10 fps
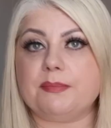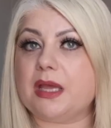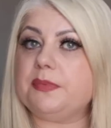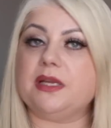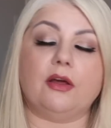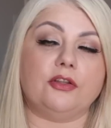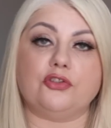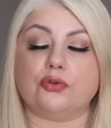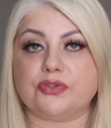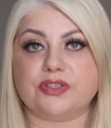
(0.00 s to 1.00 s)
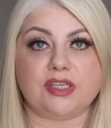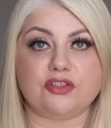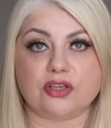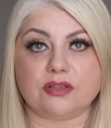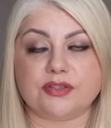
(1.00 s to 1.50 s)
maybe like your shorts and
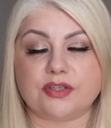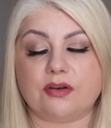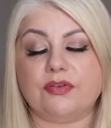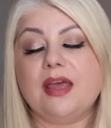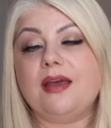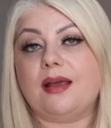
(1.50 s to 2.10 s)
t-shirt and stuff,